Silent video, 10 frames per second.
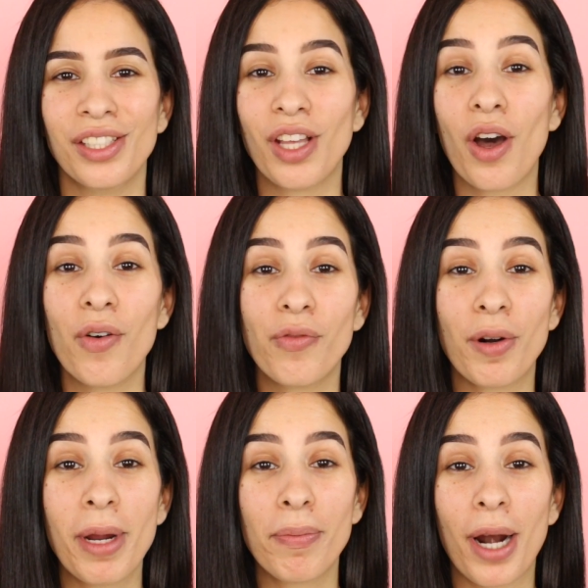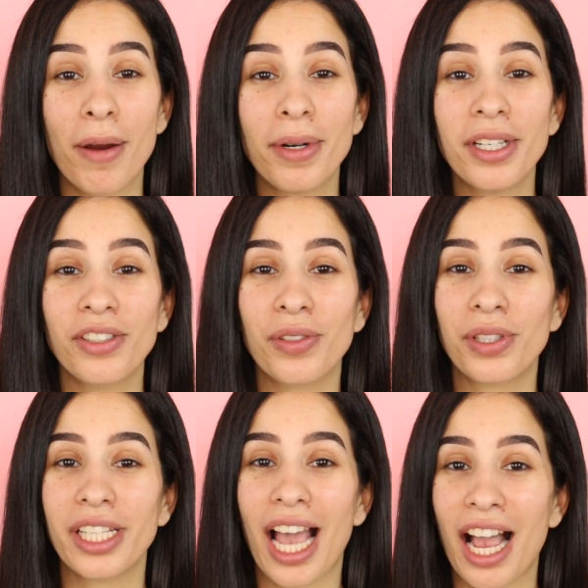So for my primer,
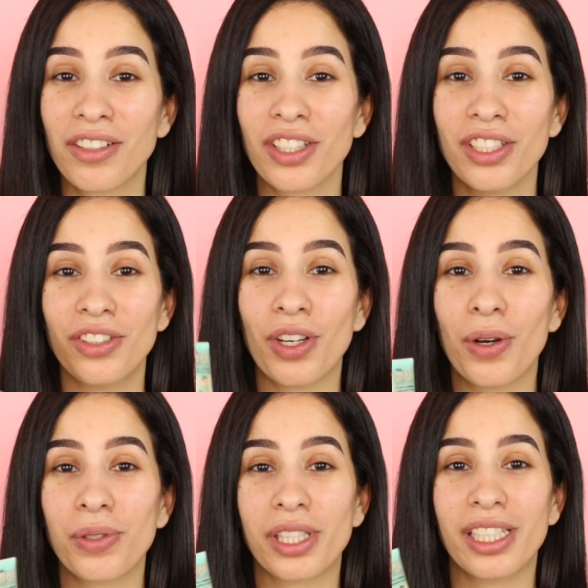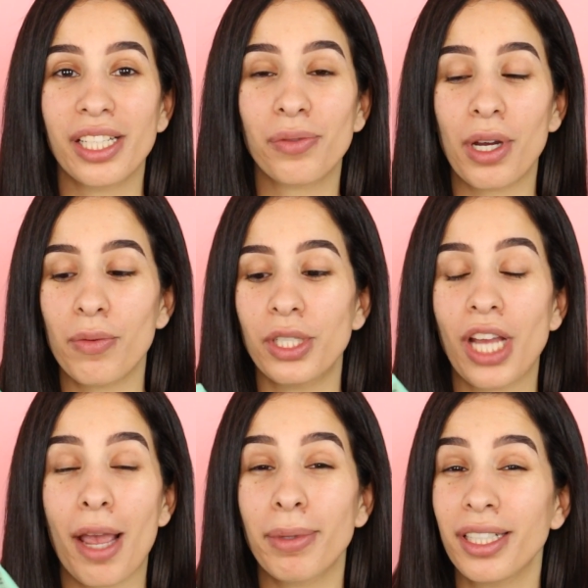Juicy actually chose this one,
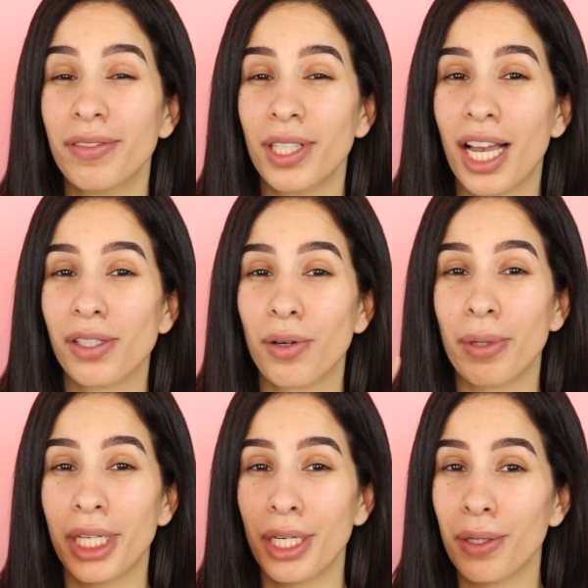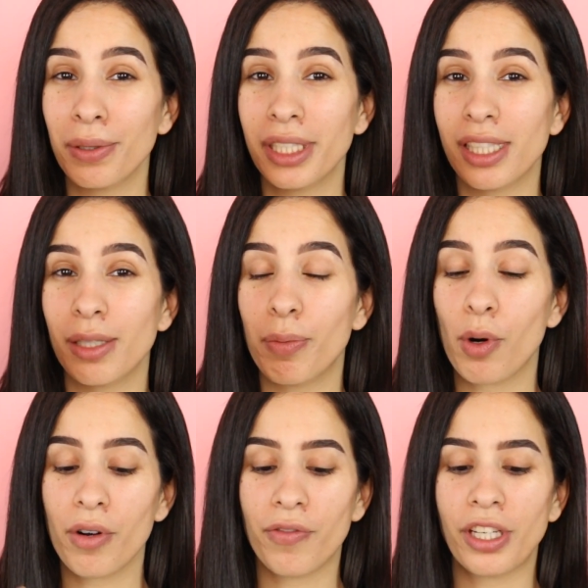which I believe you guys already know. This is the
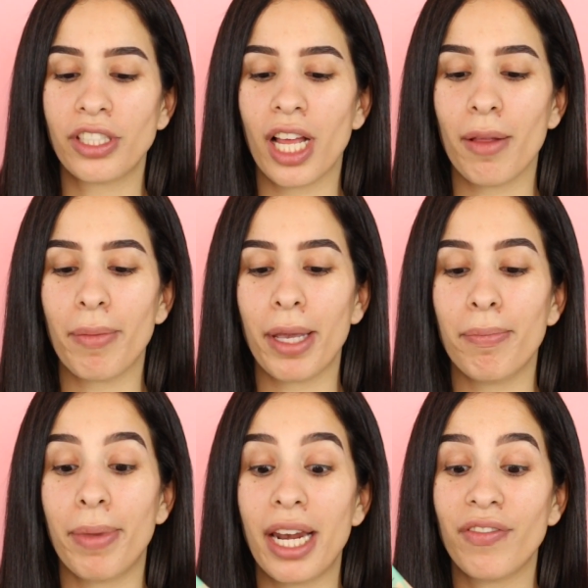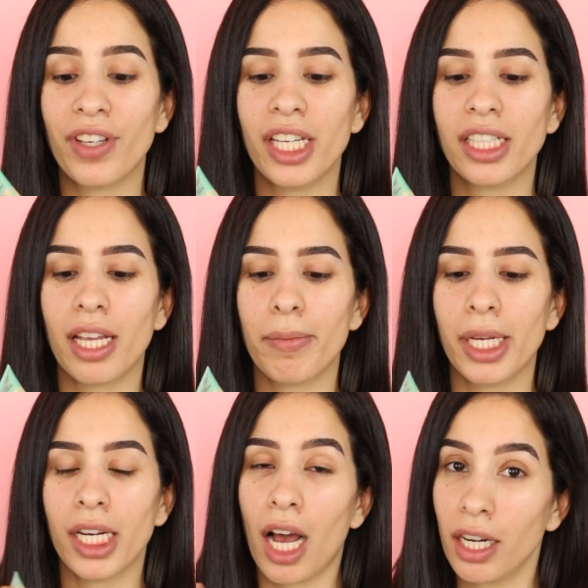Porefessional by Benefit. I
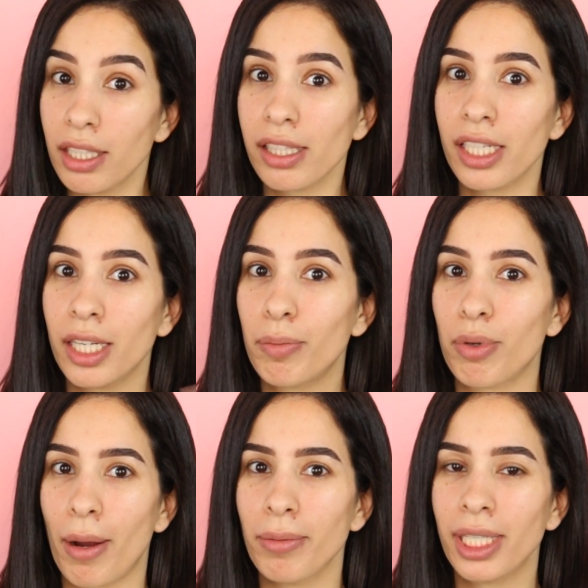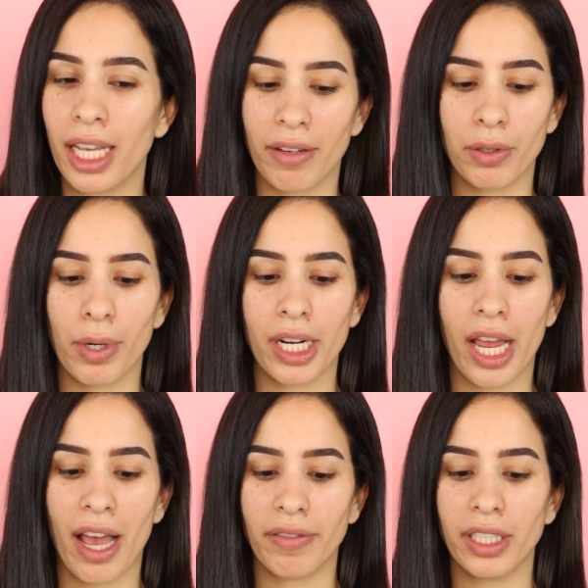mean, honestly, probably everyone
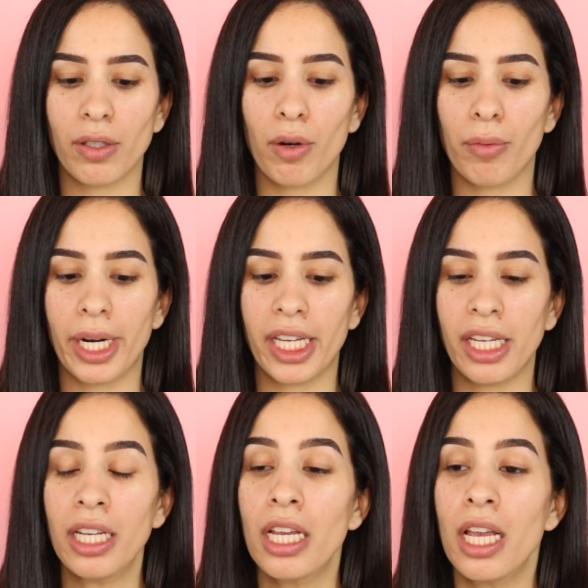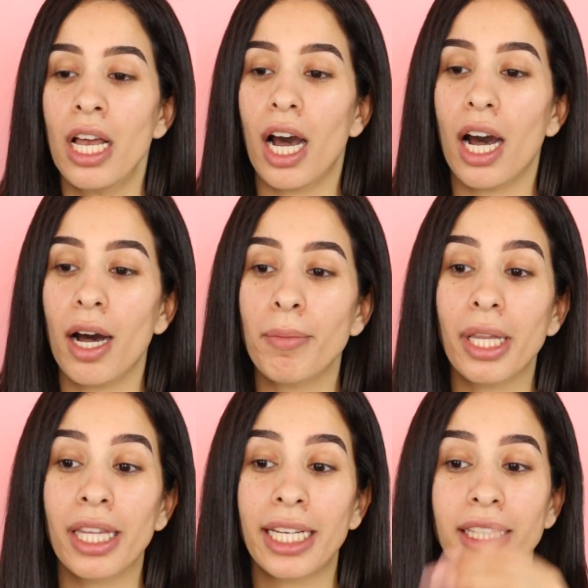have it already. Um,
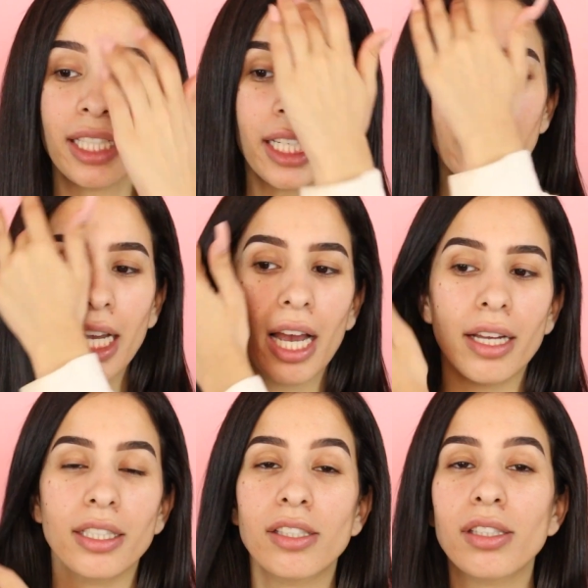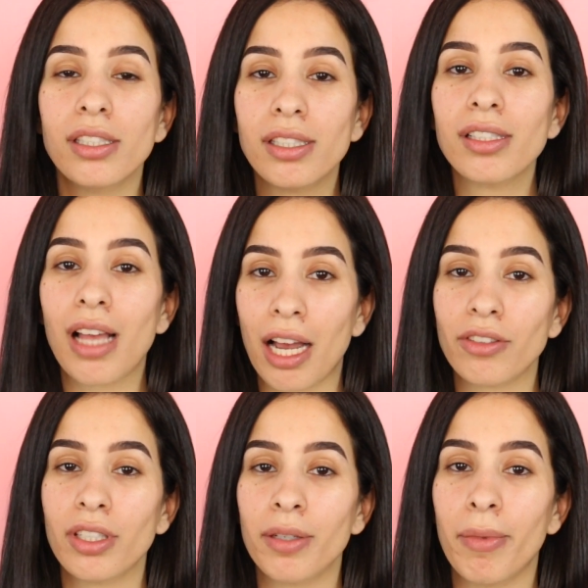lately, this, this is
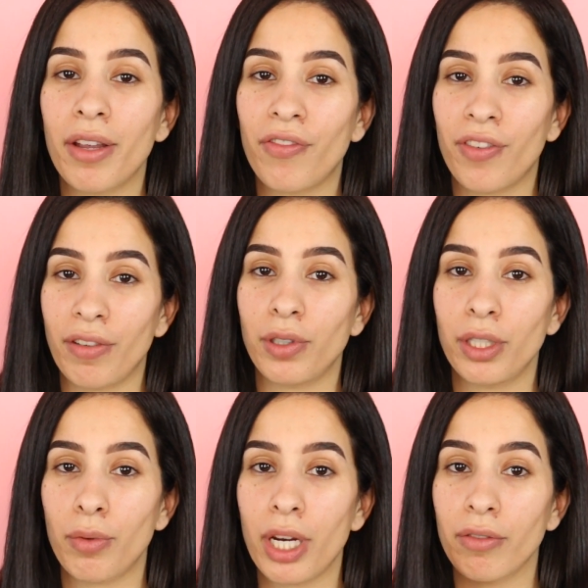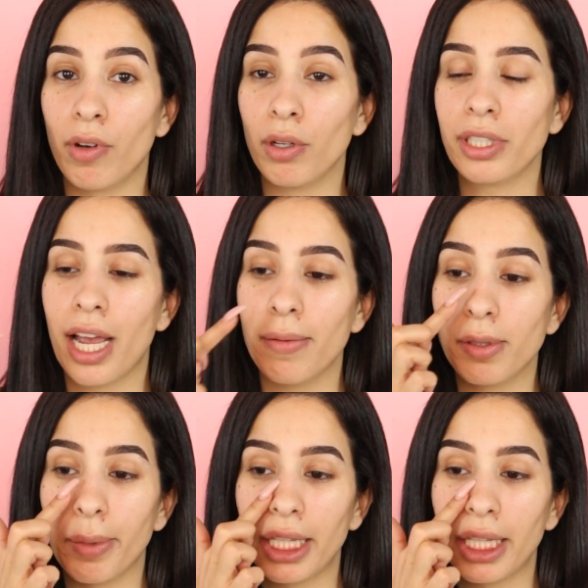actually my favorite one of all times.